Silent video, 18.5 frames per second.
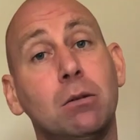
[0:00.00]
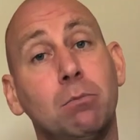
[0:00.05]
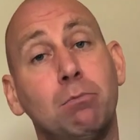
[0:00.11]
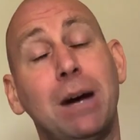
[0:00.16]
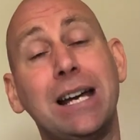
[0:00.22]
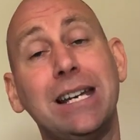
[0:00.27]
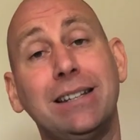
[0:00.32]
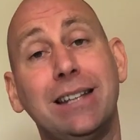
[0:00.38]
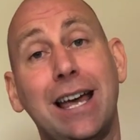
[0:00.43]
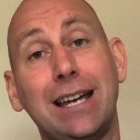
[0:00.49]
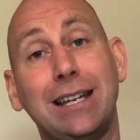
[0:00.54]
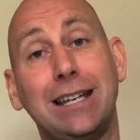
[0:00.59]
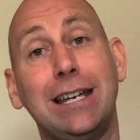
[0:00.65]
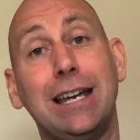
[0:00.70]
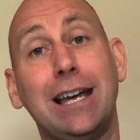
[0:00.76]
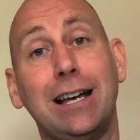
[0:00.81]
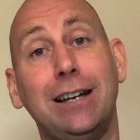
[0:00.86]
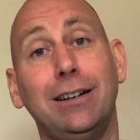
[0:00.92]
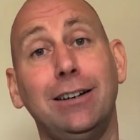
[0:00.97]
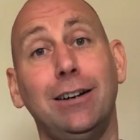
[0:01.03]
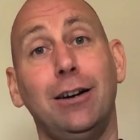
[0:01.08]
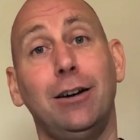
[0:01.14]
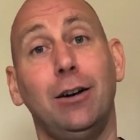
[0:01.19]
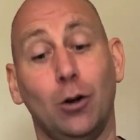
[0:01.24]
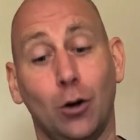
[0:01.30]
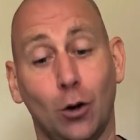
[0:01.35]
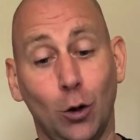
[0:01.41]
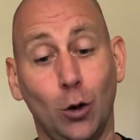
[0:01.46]
to make their gear
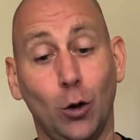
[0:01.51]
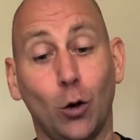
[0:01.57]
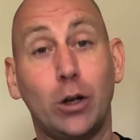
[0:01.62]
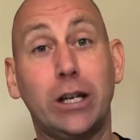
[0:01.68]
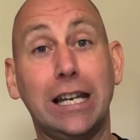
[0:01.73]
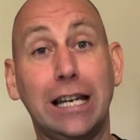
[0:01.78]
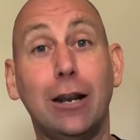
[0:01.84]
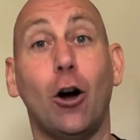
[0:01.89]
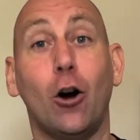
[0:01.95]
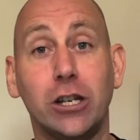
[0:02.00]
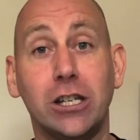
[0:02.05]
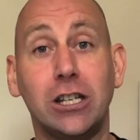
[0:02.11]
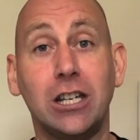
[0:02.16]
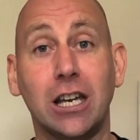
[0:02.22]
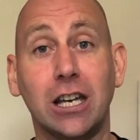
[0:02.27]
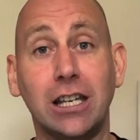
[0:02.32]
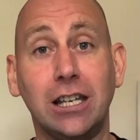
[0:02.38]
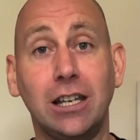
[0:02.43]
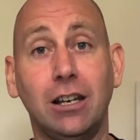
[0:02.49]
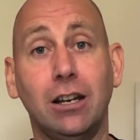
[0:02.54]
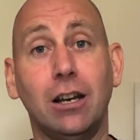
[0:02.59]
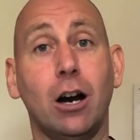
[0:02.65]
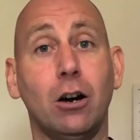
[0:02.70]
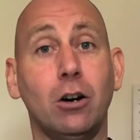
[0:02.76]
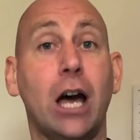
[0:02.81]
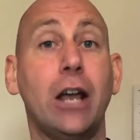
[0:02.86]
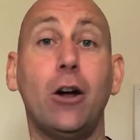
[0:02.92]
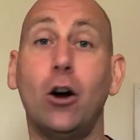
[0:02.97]
looky likey
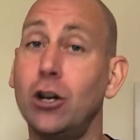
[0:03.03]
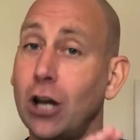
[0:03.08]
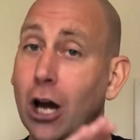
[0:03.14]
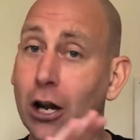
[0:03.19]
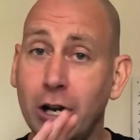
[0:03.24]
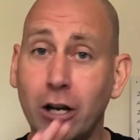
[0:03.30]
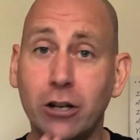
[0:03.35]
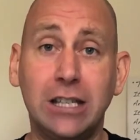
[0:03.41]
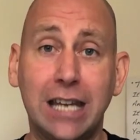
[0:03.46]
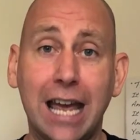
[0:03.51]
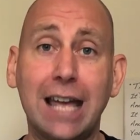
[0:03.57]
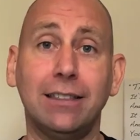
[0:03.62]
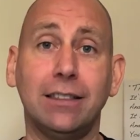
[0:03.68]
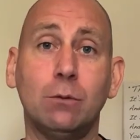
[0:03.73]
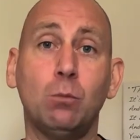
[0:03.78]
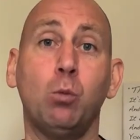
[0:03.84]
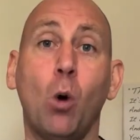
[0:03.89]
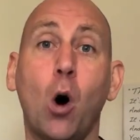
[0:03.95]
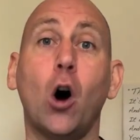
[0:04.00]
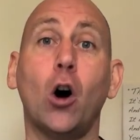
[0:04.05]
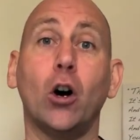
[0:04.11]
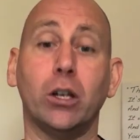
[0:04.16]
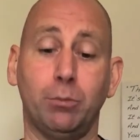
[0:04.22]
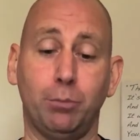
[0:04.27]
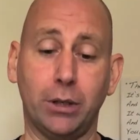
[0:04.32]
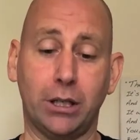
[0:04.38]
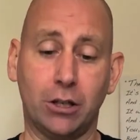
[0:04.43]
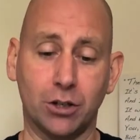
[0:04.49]
uh, and I and I get why
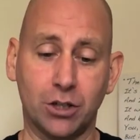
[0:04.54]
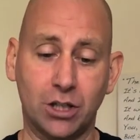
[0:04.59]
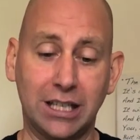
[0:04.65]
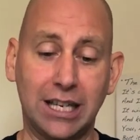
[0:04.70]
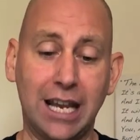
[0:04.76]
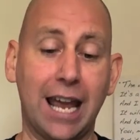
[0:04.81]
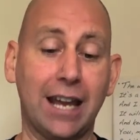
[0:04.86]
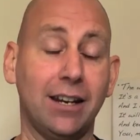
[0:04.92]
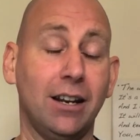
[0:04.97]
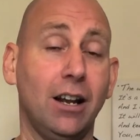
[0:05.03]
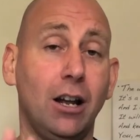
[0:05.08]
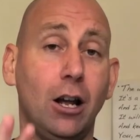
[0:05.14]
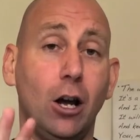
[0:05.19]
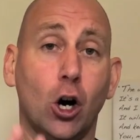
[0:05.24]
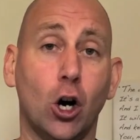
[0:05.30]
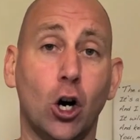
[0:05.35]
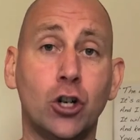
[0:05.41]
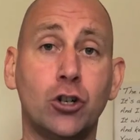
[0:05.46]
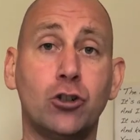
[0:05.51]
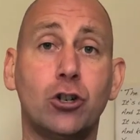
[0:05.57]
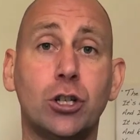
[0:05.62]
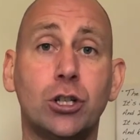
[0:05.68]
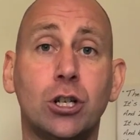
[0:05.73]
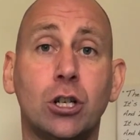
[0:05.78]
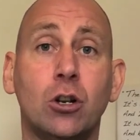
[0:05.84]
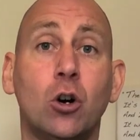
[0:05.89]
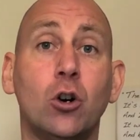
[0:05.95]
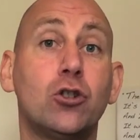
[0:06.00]
because again,
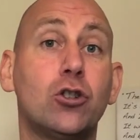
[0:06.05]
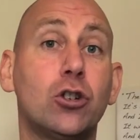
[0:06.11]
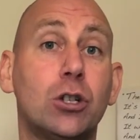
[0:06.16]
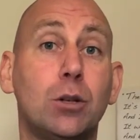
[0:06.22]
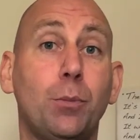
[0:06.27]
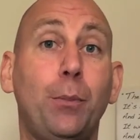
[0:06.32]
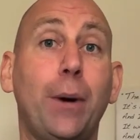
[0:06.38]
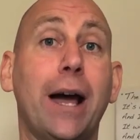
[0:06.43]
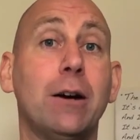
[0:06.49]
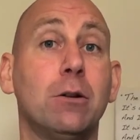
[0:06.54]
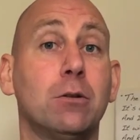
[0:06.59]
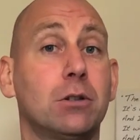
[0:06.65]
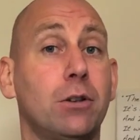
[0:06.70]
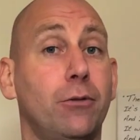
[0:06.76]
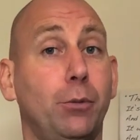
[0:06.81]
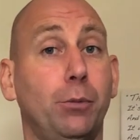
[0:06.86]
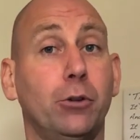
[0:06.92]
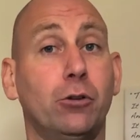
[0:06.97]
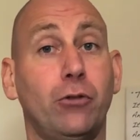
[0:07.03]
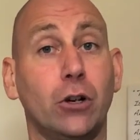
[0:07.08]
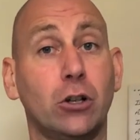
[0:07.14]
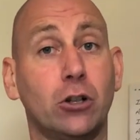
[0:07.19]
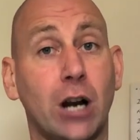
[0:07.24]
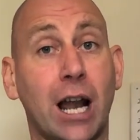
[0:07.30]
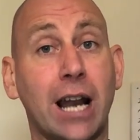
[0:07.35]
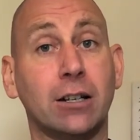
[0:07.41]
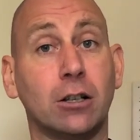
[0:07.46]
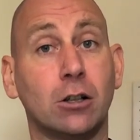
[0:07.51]
hundreds and hundreds of pounds for, for,
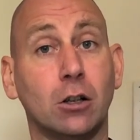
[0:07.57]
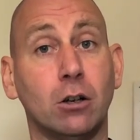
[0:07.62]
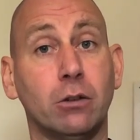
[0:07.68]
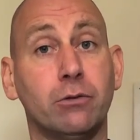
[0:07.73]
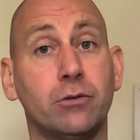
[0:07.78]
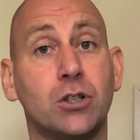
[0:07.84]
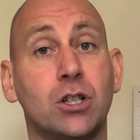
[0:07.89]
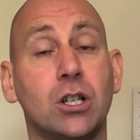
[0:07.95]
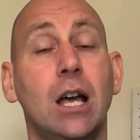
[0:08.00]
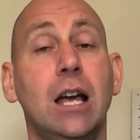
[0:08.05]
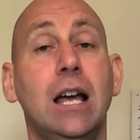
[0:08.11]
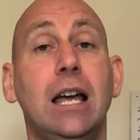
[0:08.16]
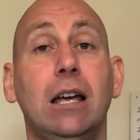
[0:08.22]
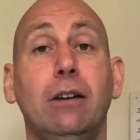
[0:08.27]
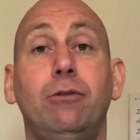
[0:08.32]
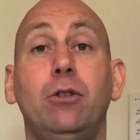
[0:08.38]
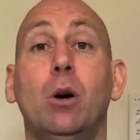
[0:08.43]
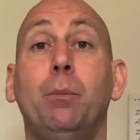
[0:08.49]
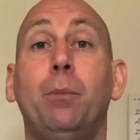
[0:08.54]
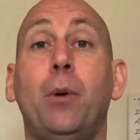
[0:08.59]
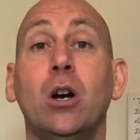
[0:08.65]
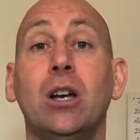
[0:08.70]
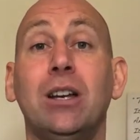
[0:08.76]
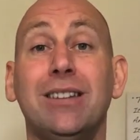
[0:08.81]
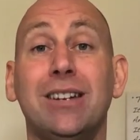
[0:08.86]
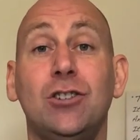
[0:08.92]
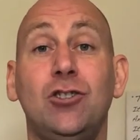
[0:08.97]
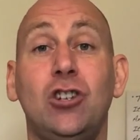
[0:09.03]
Grant gloves if you're
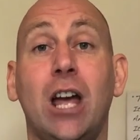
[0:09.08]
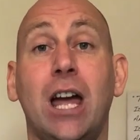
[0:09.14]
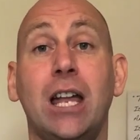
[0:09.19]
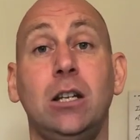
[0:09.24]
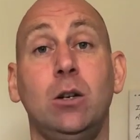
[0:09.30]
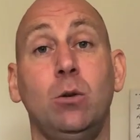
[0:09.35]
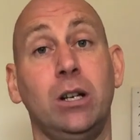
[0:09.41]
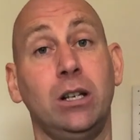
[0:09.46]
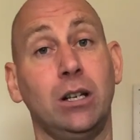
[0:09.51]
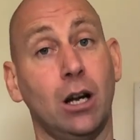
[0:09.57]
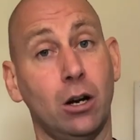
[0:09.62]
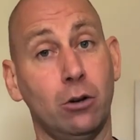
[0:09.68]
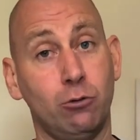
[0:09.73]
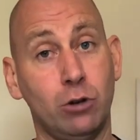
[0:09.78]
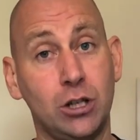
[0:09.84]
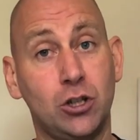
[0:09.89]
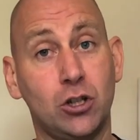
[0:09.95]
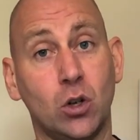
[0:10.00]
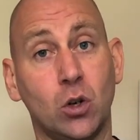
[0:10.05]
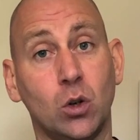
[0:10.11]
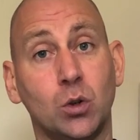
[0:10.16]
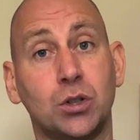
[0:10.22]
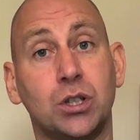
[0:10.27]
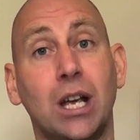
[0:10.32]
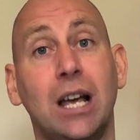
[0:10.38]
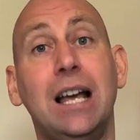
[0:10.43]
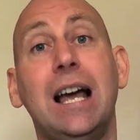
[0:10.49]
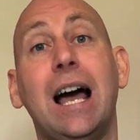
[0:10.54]
buying the genuine
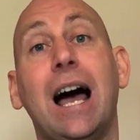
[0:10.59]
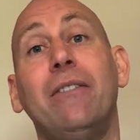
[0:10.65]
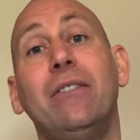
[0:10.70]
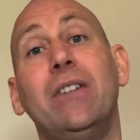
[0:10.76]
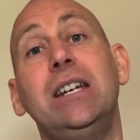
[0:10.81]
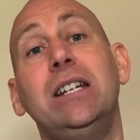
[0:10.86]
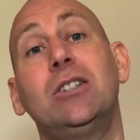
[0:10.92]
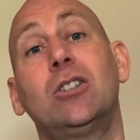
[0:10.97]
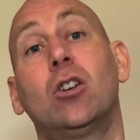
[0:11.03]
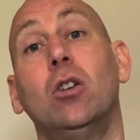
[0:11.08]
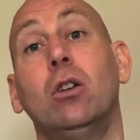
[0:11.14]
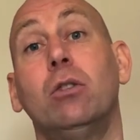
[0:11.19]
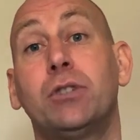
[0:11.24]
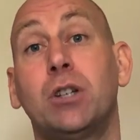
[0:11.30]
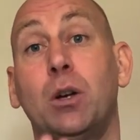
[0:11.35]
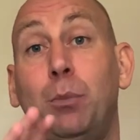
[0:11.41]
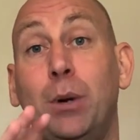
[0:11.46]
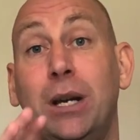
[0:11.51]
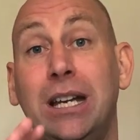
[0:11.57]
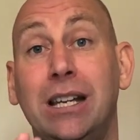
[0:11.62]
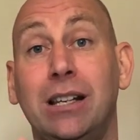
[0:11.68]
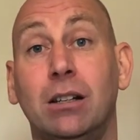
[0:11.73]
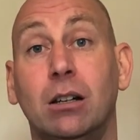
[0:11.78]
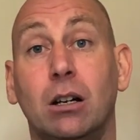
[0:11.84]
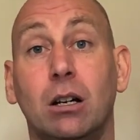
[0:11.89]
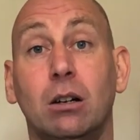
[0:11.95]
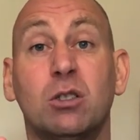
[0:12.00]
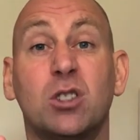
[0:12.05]
originals, and these gloves are being
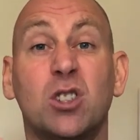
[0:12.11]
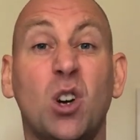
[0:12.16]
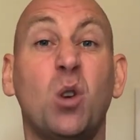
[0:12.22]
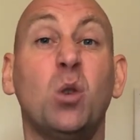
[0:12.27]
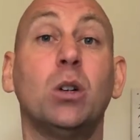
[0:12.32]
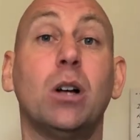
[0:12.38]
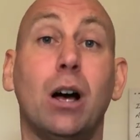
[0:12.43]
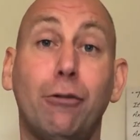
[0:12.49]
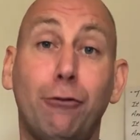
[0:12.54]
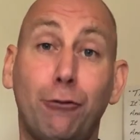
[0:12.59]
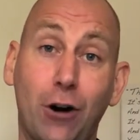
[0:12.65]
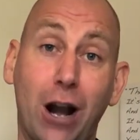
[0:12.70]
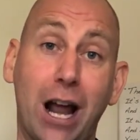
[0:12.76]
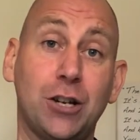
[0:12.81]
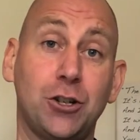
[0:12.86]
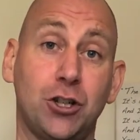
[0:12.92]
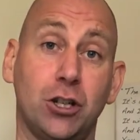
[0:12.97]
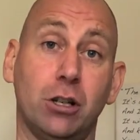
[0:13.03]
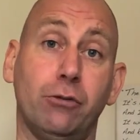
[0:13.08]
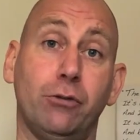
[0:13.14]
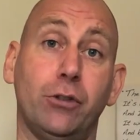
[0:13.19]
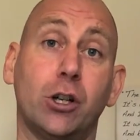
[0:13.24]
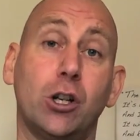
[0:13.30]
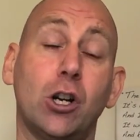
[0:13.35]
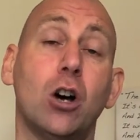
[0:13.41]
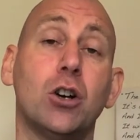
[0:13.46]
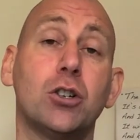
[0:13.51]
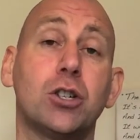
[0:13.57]
uh, sold a fraction of
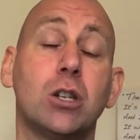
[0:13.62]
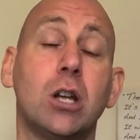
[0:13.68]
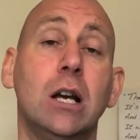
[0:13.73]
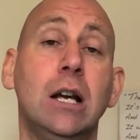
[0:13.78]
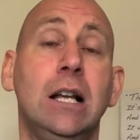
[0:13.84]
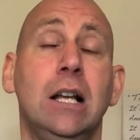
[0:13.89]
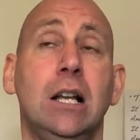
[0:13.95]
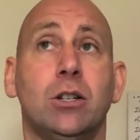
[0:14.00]
the cost.